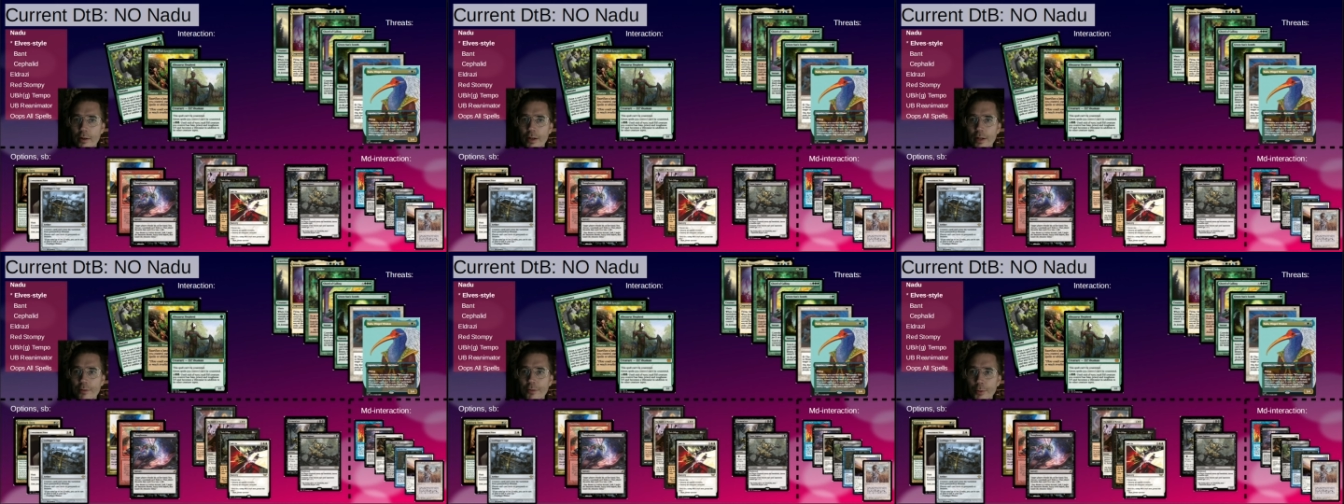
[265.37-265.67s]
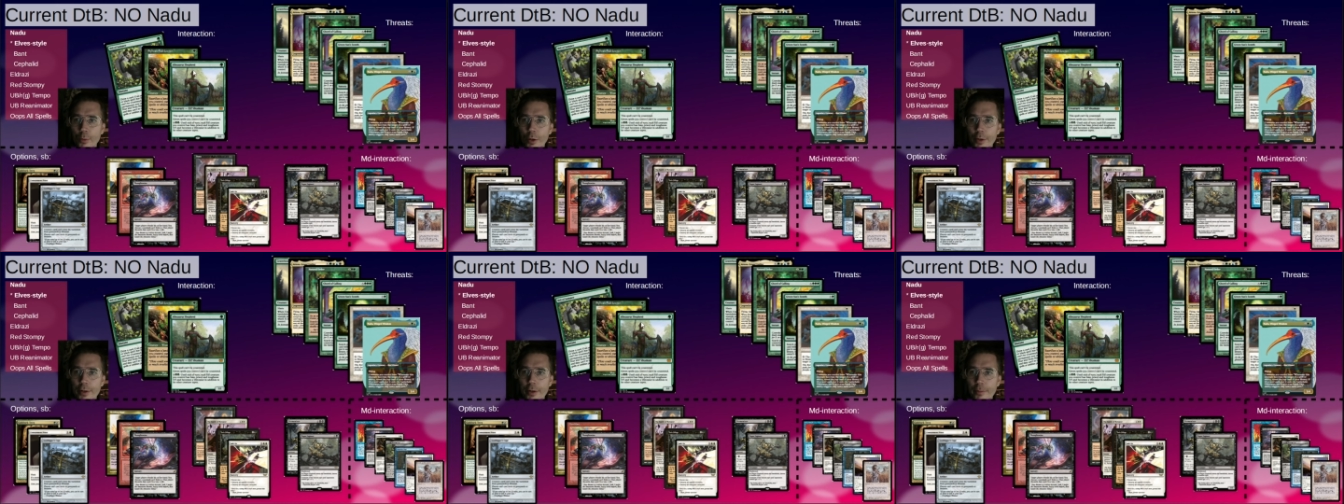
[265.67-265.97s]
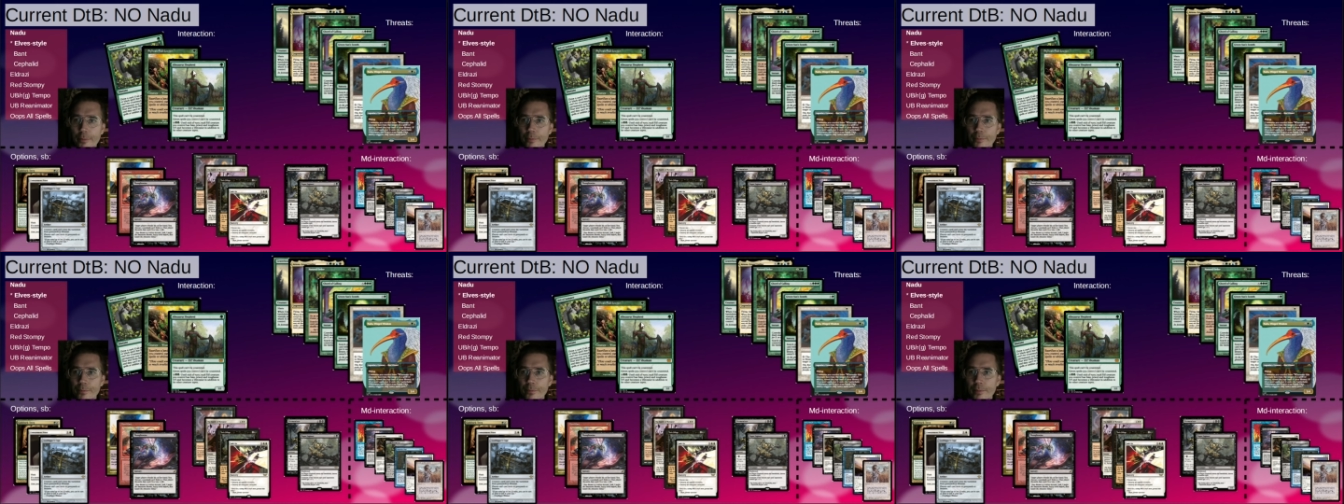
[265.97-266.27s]
If you want
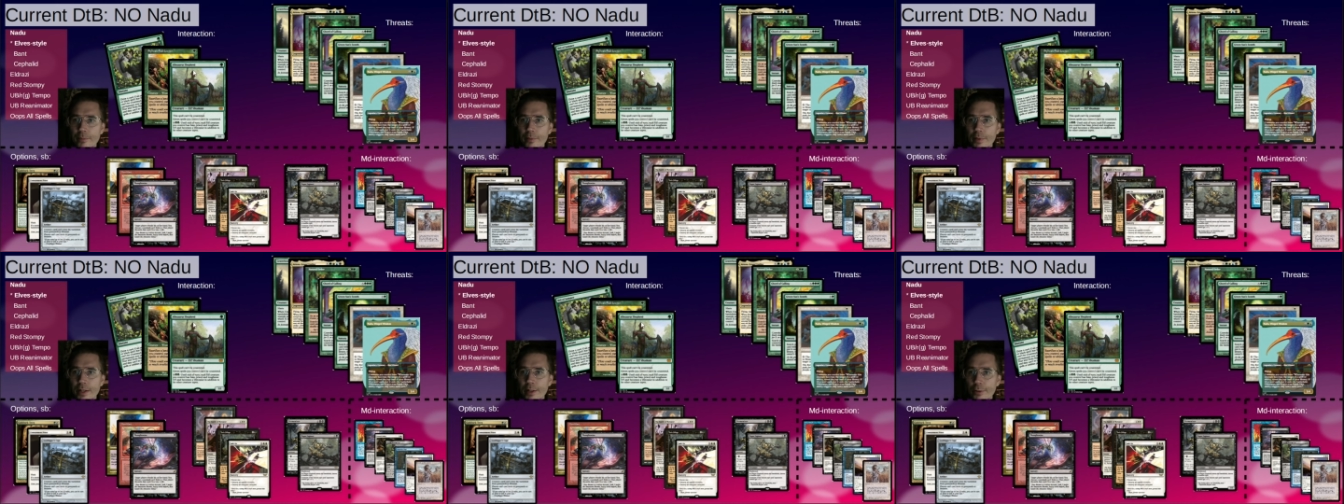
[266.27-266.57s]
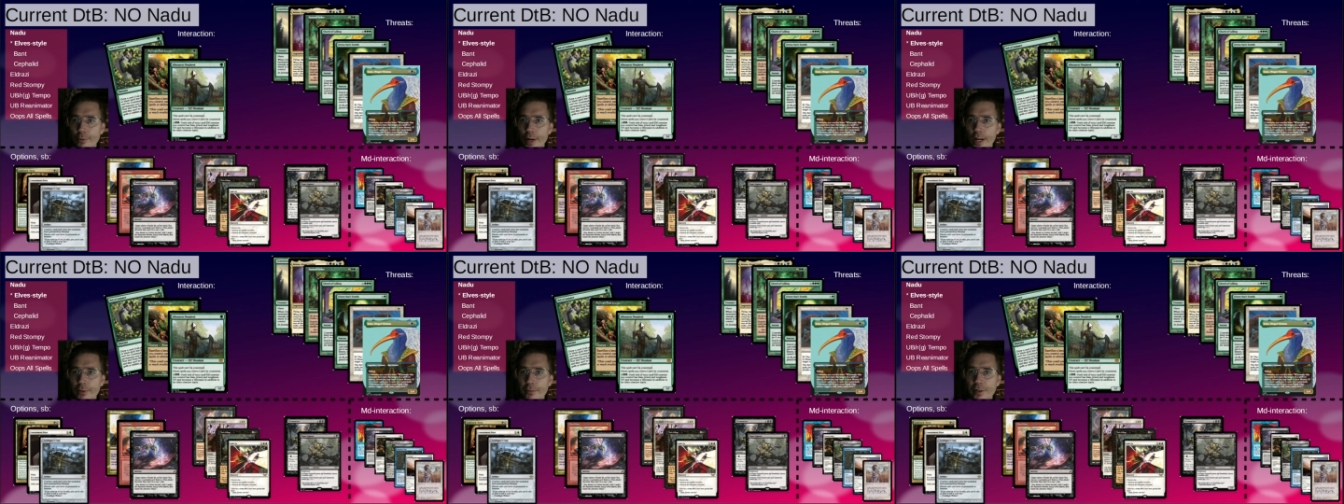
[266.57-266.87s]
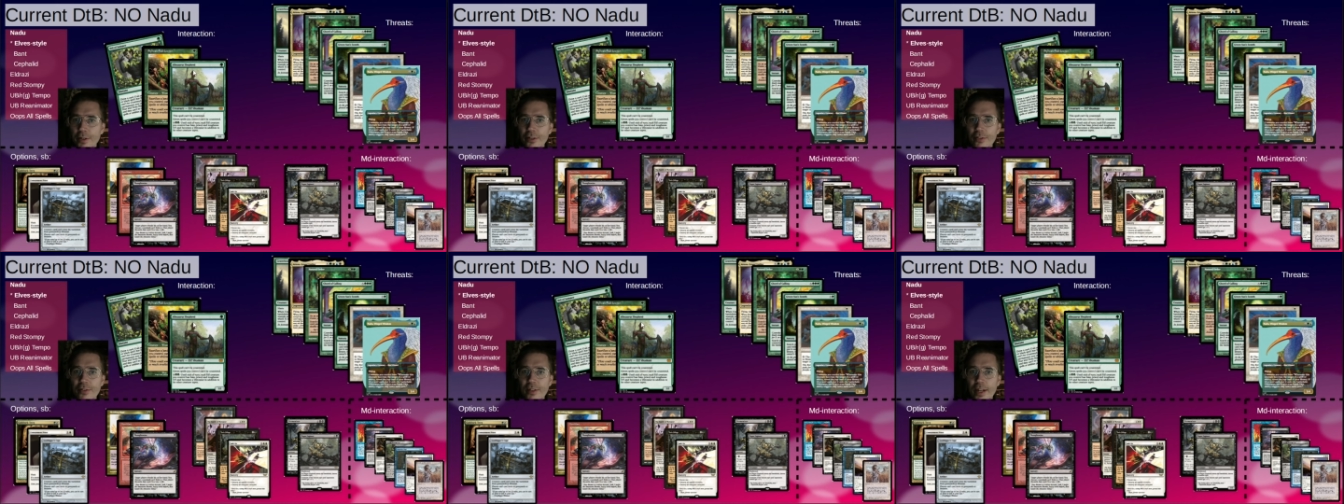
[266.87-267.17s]
to interact with
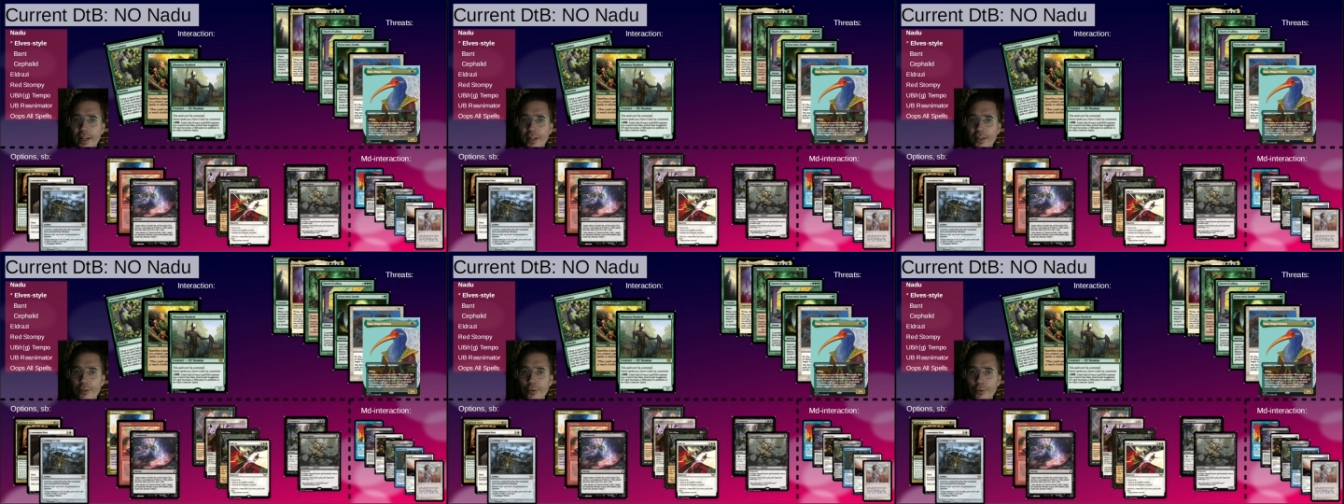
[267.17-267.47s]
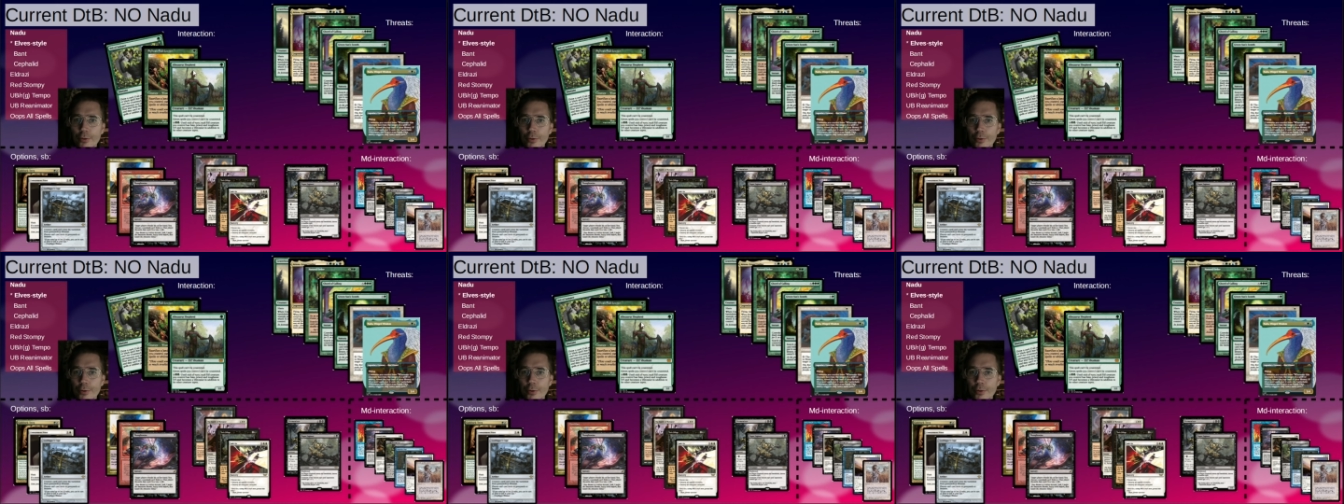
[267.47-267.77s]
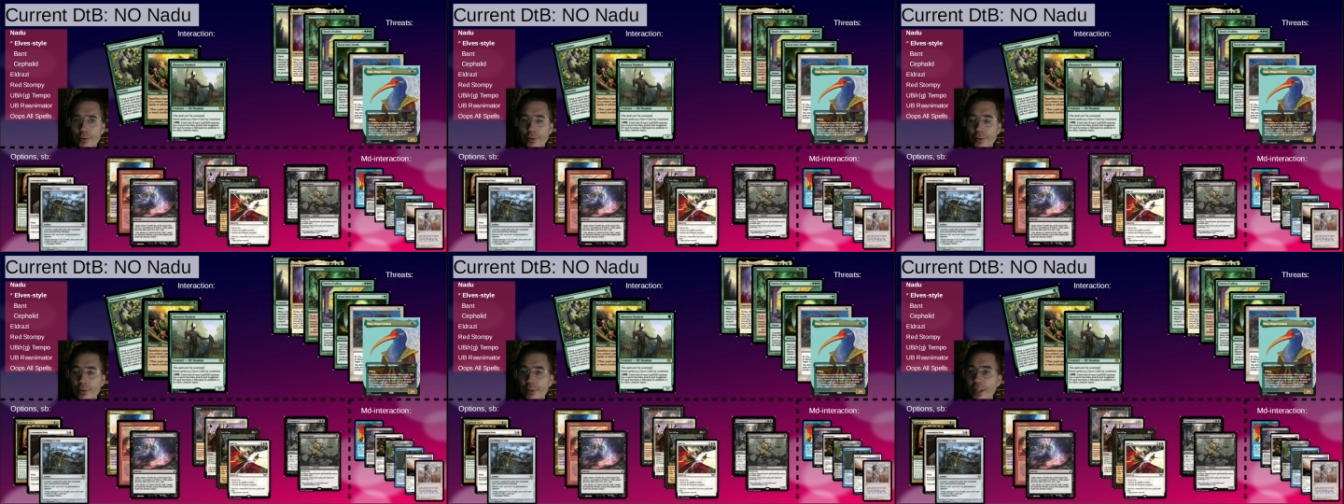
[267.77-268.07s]
this deck, you
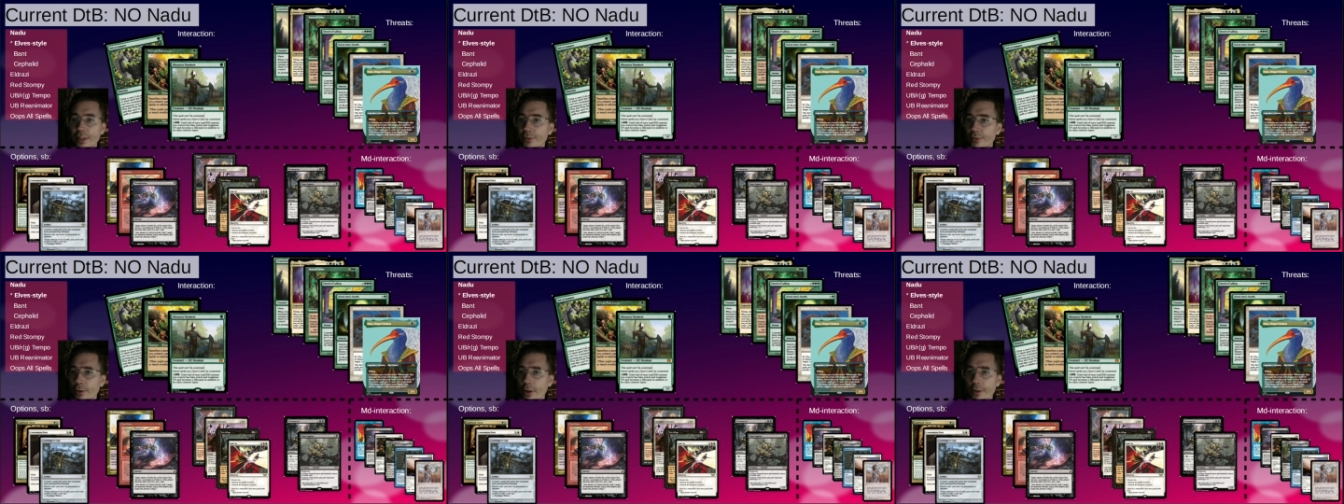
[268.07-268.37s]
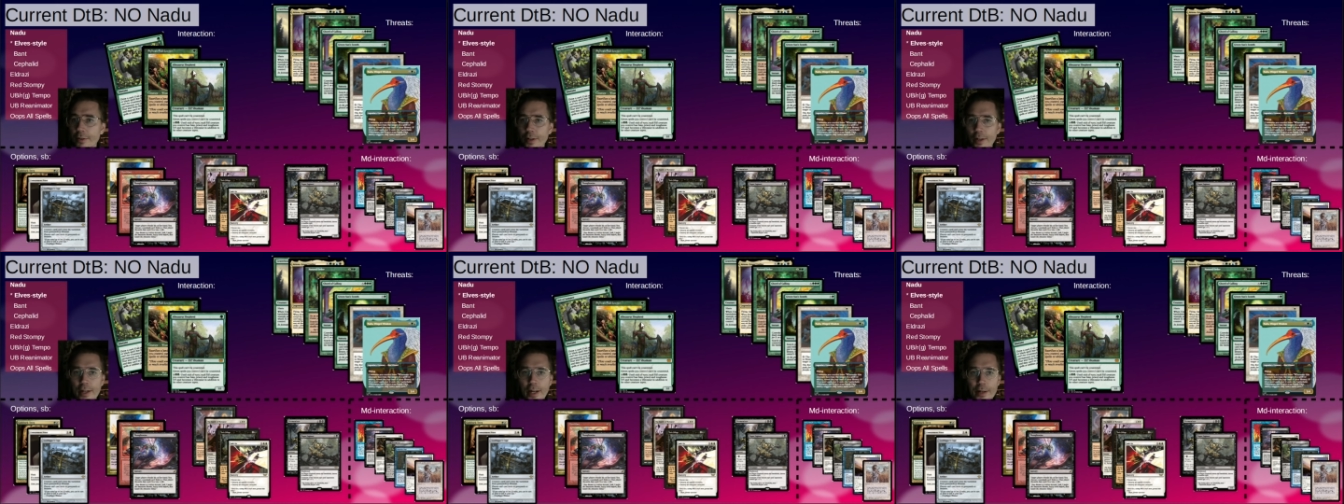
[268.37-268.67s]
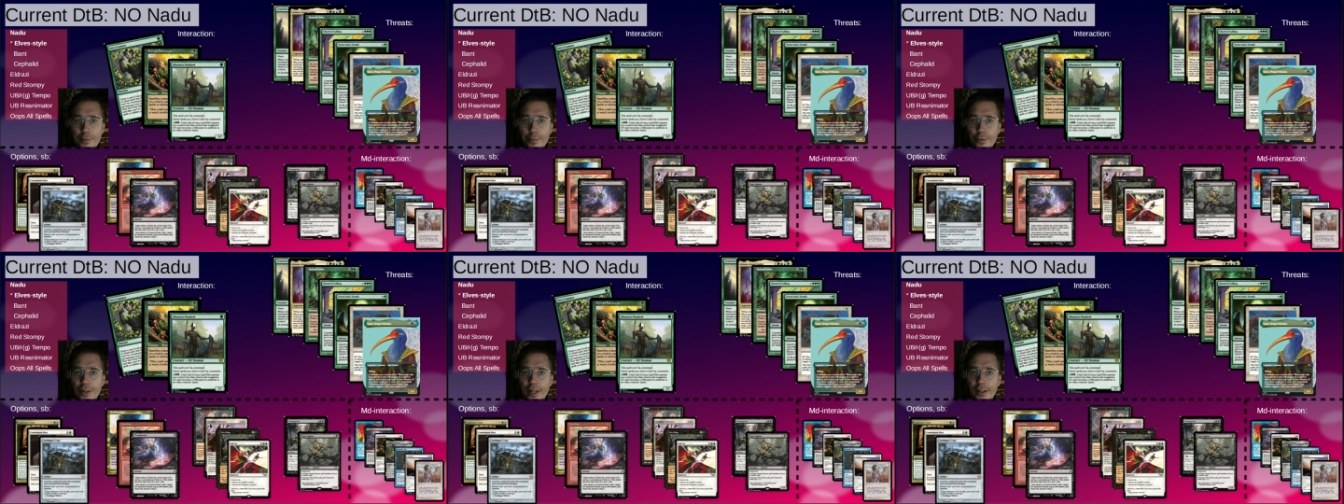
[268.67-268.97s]
discard, they
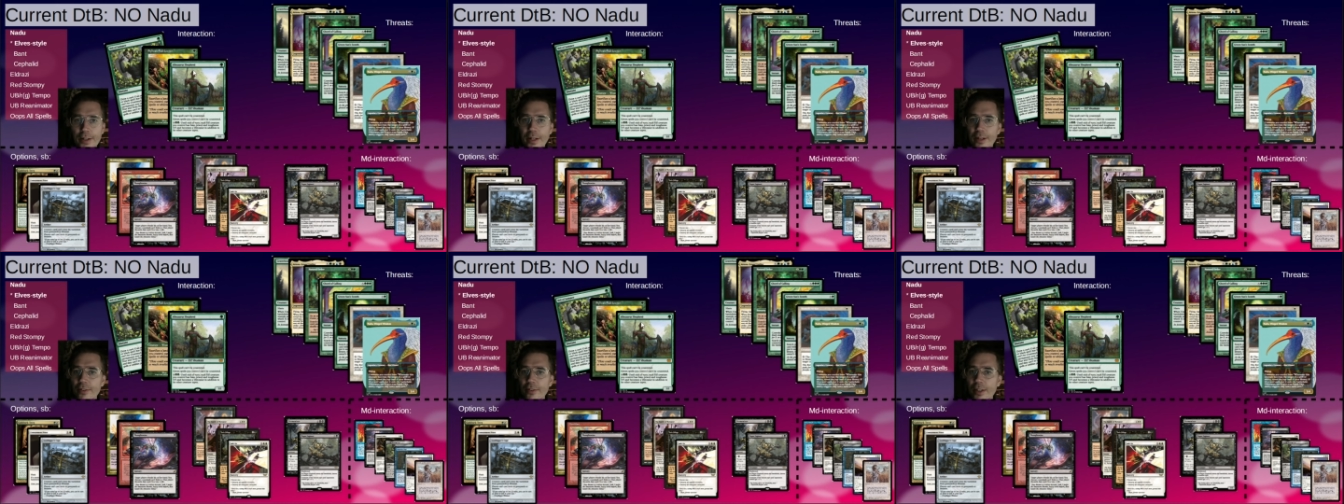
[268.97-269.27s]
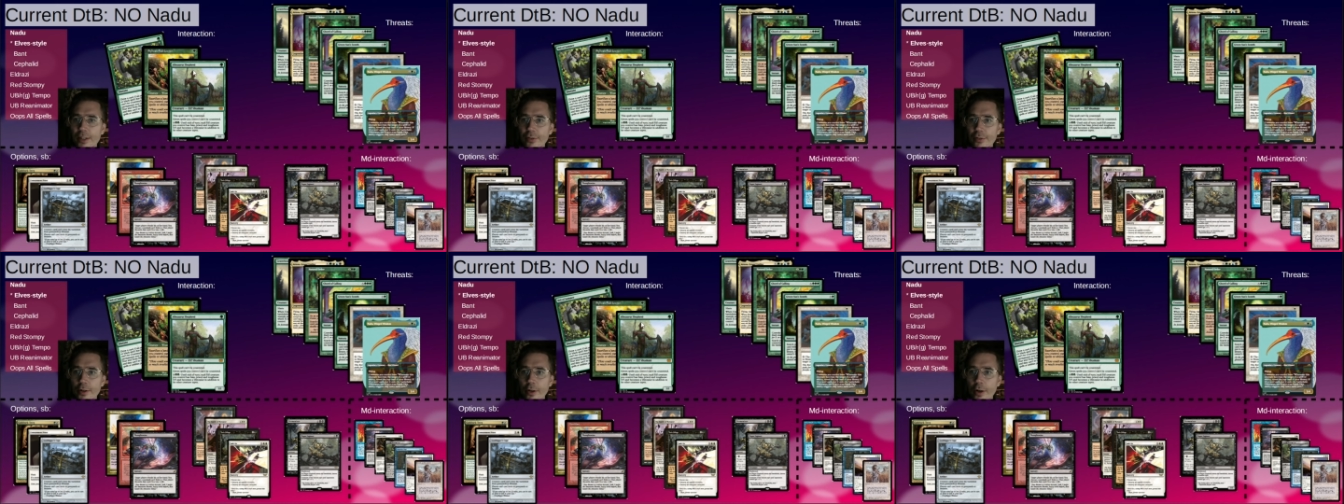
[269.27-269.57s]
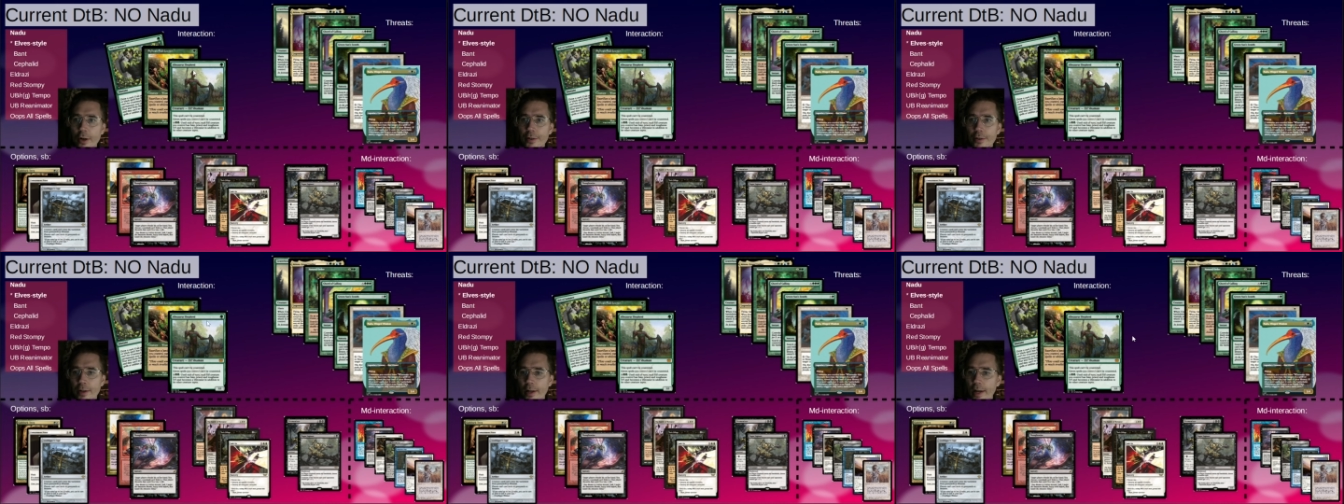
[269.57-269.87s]
can't protect against discard,